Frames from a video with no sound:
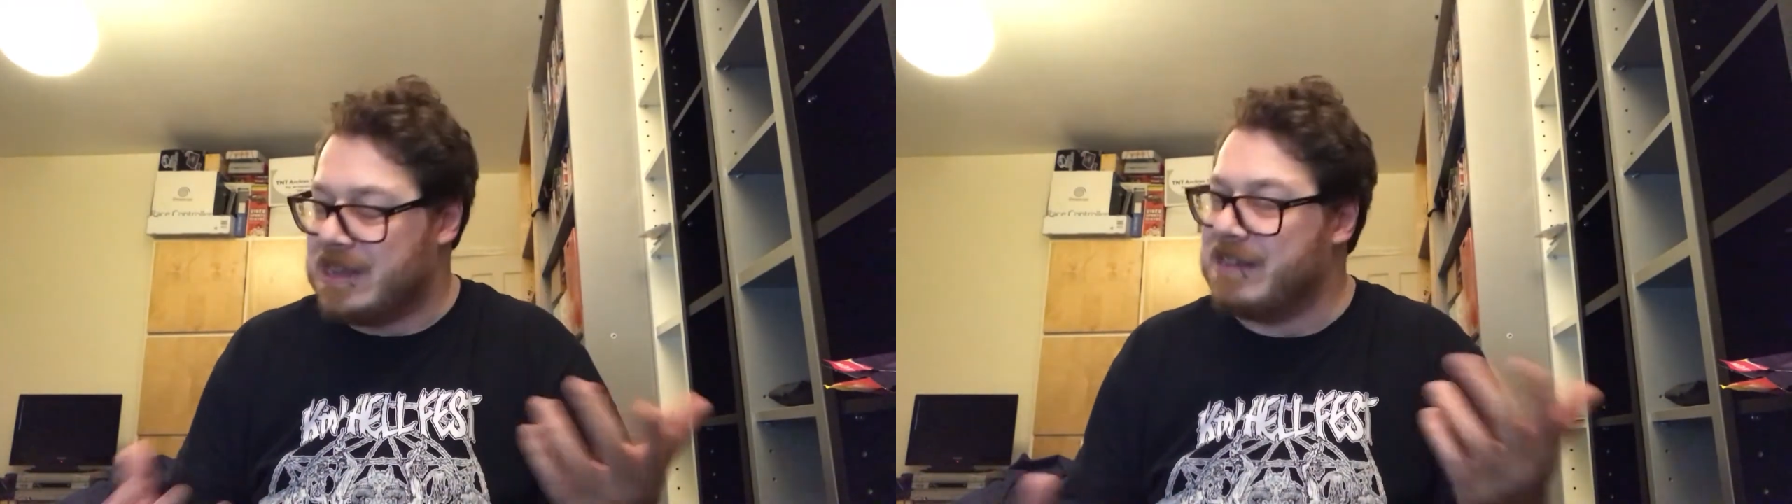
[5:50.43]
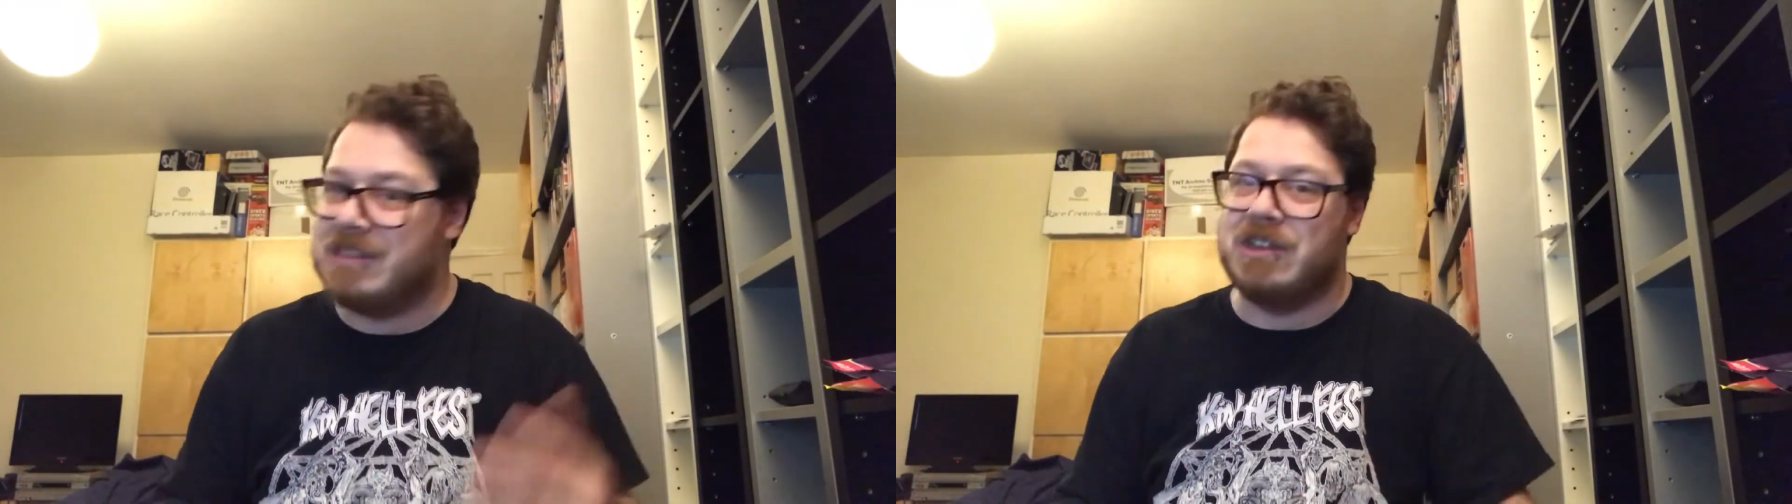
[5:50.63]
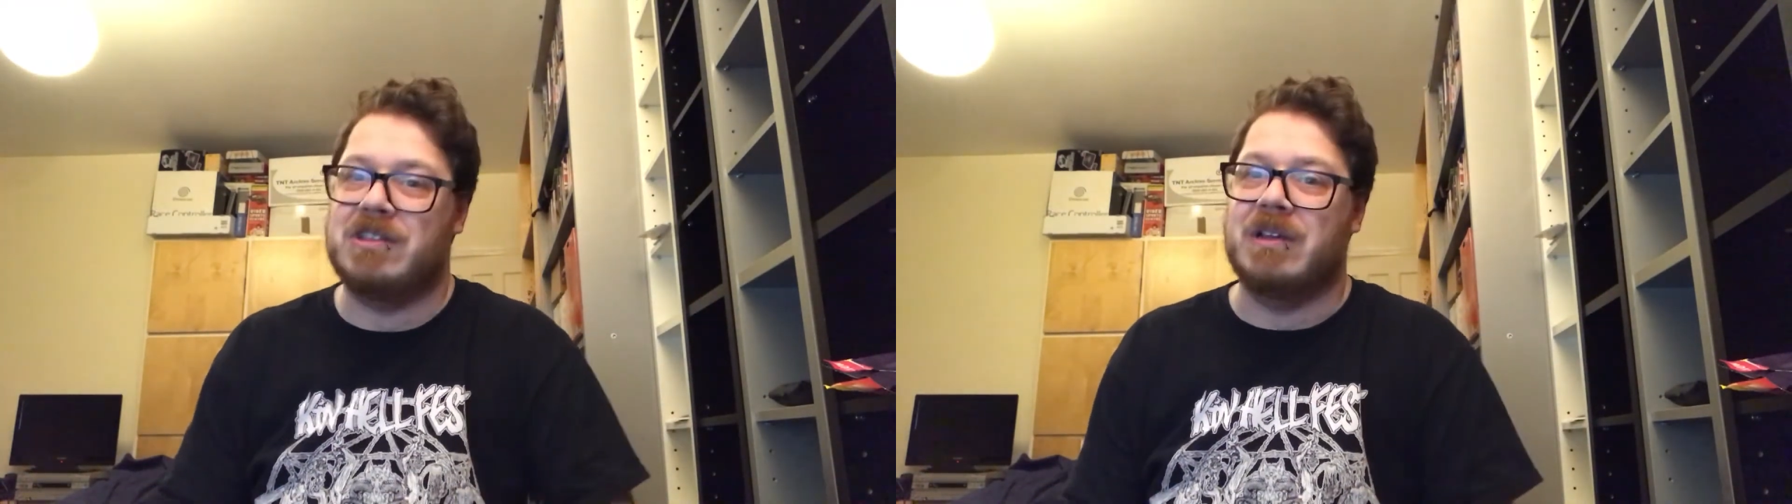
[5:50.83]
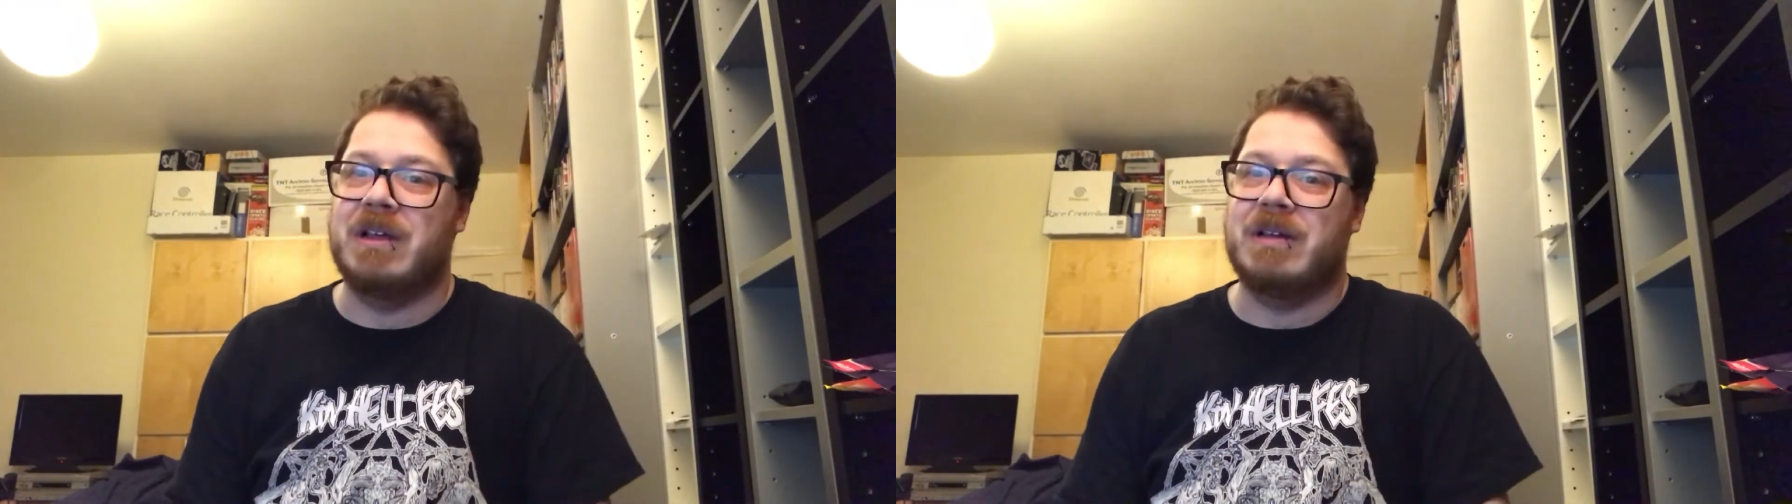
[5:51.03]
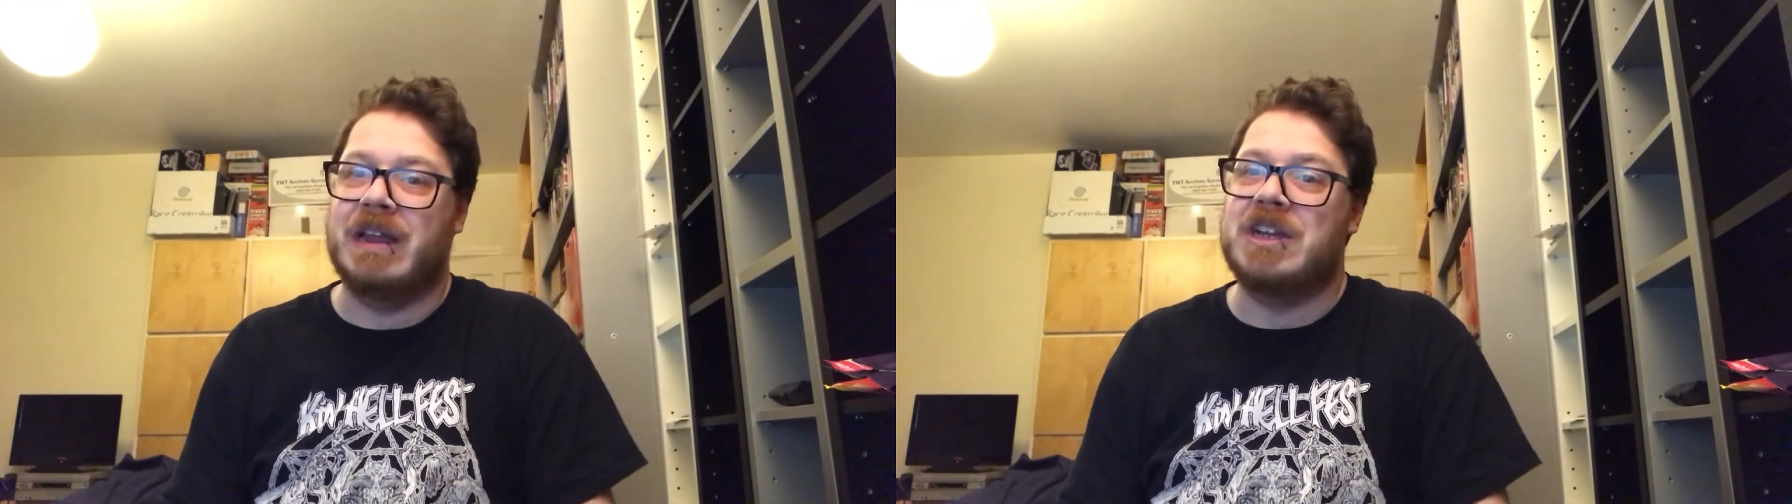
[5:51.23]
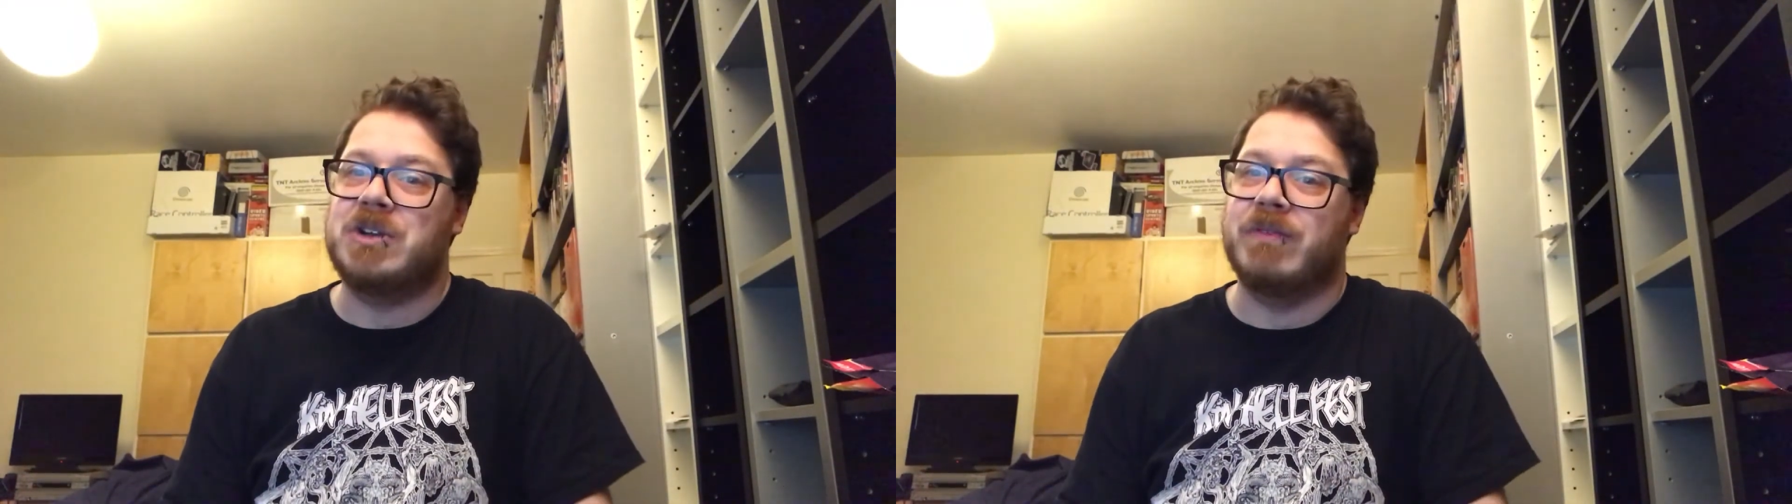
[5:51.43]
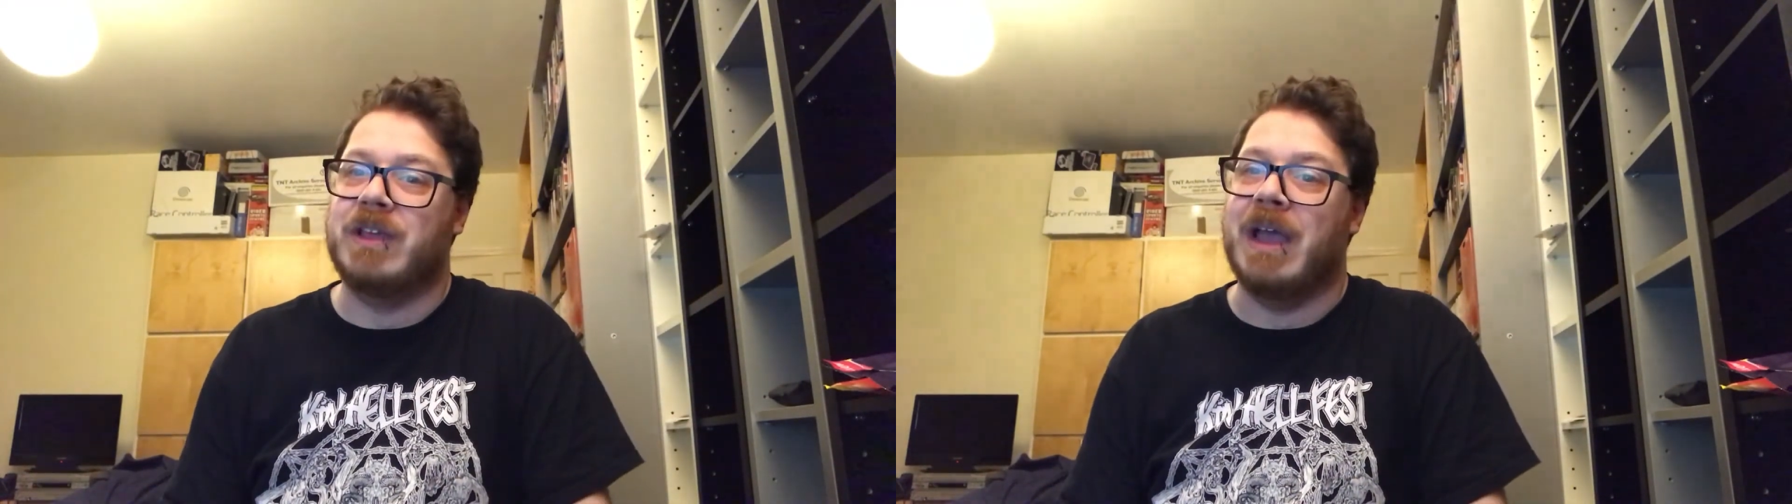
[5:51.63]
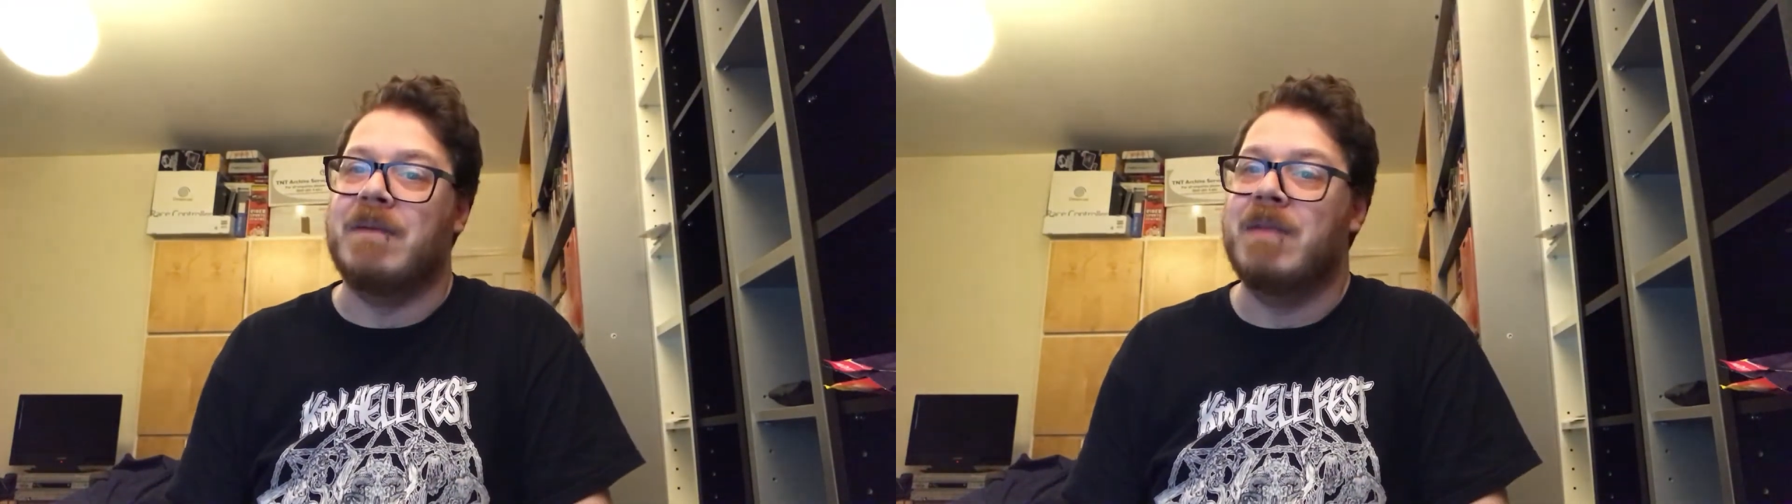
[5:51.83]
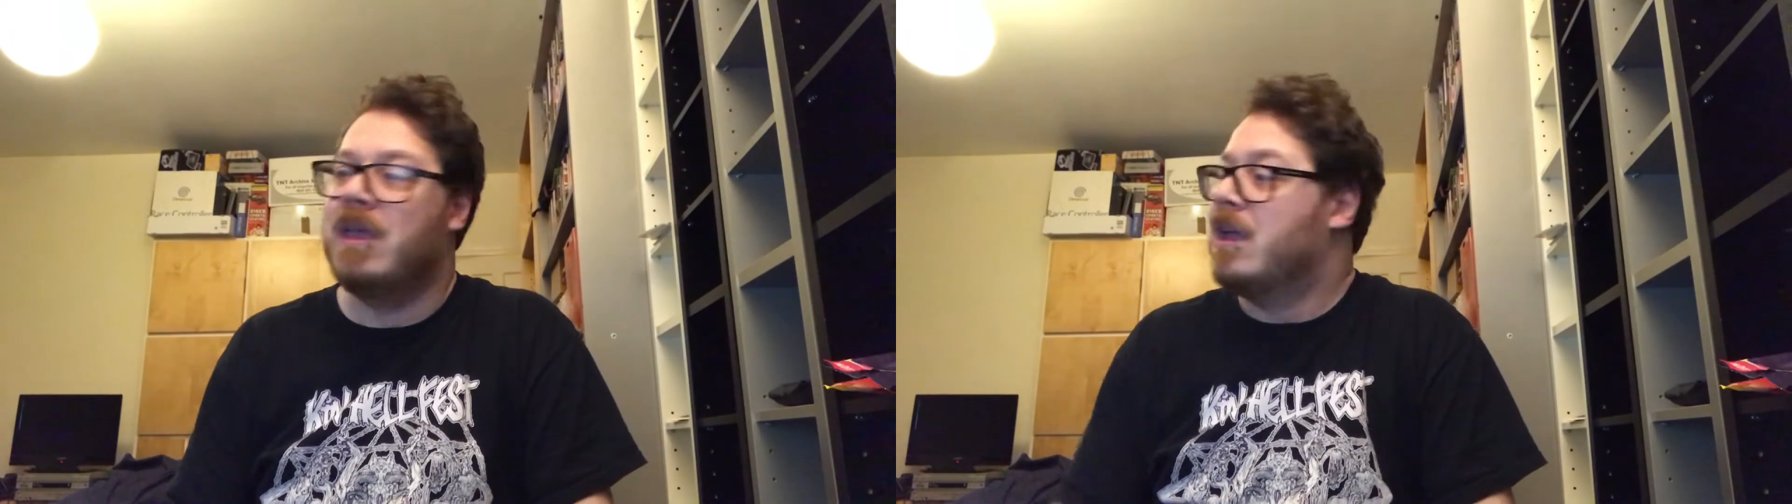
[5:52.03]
the nature of the game.